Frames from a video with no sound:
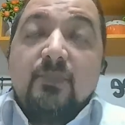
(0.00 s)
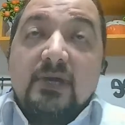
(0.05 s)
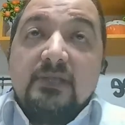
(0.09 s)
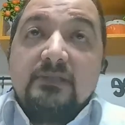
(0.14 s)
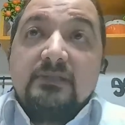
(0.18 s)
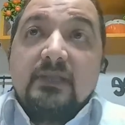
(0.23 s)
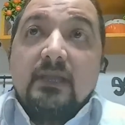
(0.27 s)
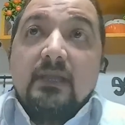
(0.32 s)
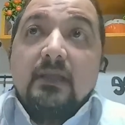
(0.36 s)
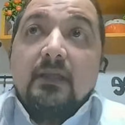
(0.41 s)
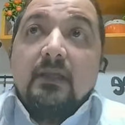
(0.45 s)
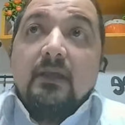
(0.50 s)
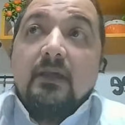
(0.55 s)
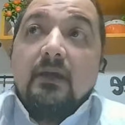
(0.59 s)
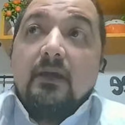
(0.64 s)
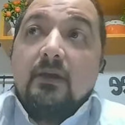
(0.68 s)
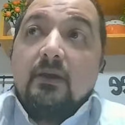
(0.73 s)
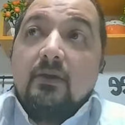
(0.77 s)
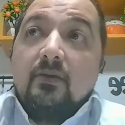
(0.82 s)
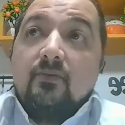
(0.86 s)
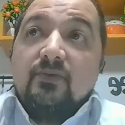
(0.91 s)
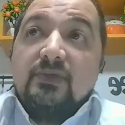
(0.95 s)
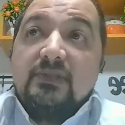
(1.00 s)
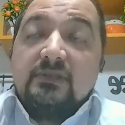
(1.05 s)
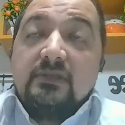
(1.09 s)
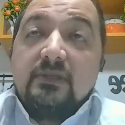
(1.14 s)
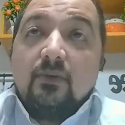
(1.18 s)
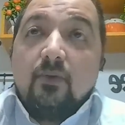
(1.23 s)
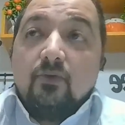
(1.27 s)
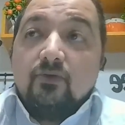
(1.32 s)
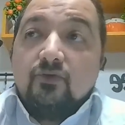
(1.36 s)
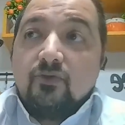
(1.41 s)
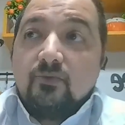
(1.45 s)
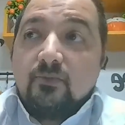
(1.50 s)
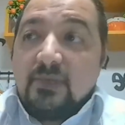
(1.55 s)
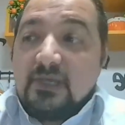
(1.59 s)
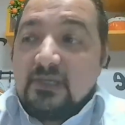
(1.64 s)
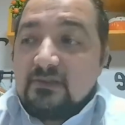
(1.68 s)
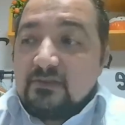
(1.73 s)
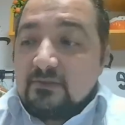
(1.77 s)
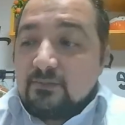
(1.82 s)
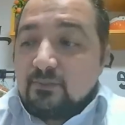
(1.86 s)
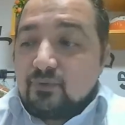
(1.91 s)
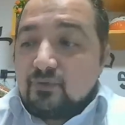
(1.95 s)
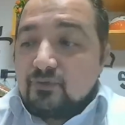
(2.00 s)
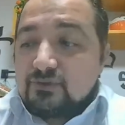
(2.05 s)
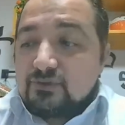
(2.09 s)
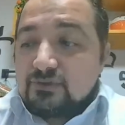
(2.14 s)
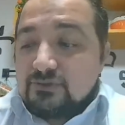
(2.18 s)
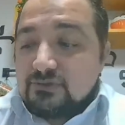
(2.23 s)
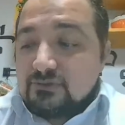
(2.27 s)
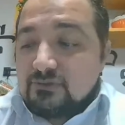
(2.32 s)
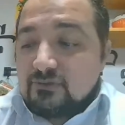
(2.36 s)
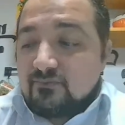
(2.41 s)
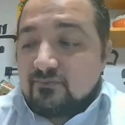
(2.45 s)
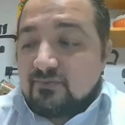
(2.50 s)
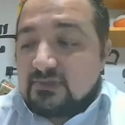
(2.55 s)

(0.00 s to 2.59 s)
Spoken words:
But with the automated procedure,